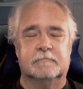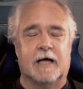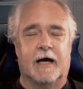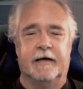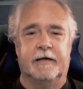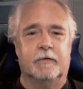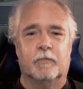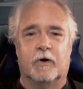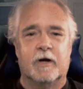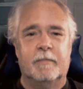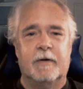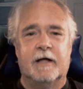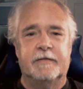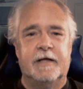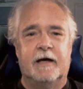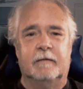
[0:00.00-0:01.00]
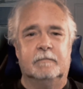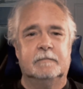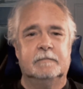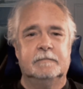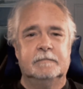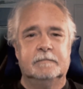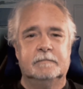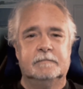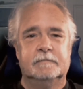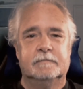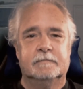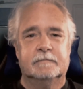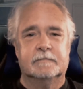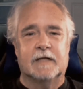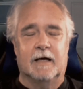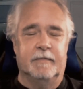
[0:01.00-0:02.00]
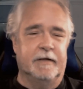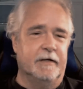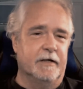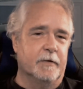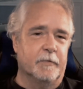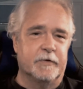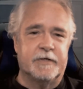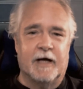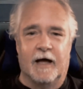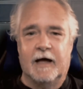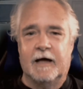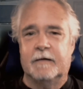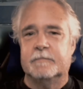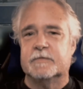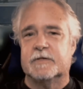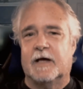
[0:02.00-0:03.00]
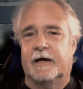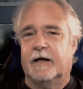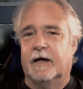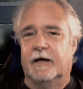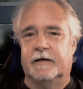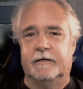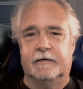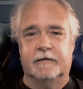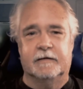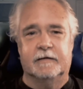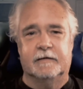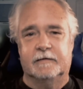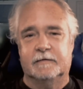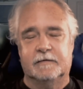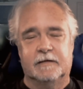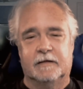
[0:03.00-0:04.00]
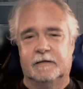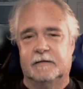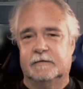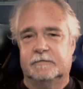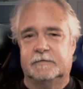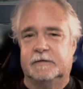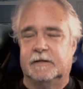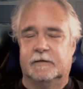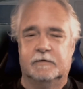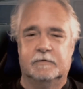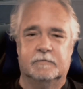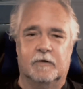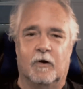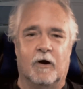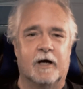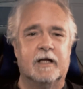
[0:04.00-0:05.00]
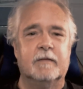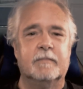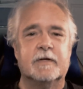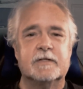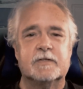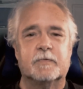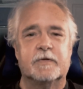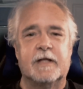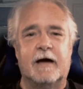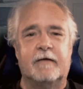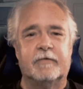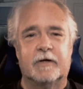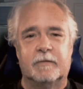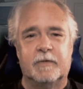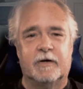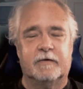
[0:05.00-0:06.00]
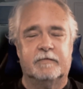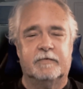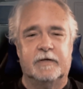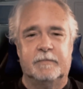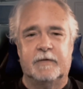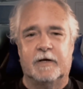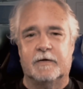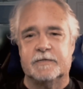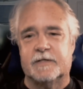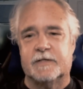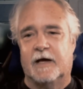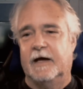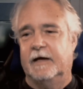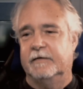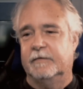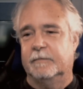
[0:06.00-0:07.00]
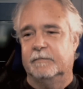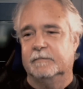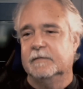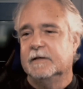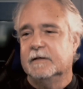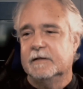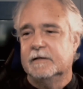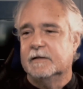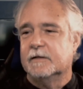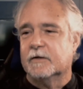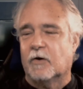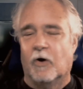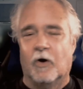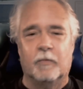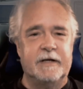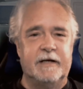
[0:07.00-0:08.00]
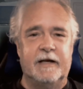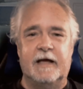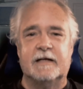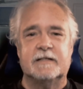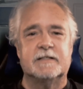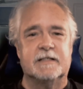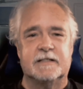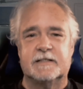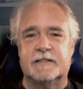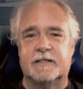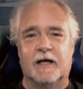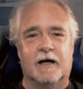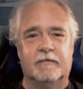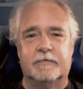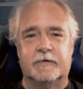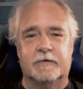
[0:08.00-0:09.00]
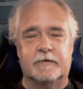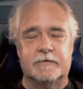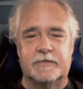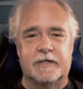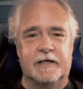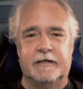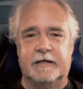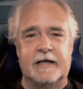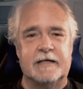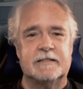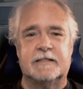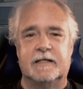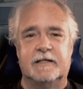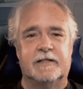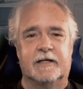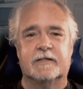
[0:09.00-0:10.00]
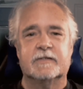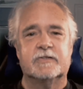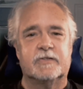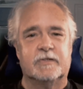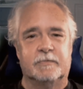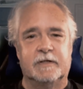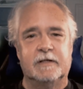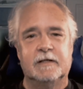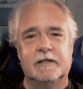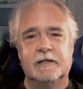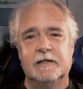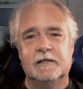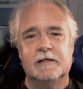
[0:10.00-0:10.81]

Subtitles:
I didn't worry about them. I mean, there were times I got into arguments with African-American females. I had them call me nasty stuff or say nasty things to me.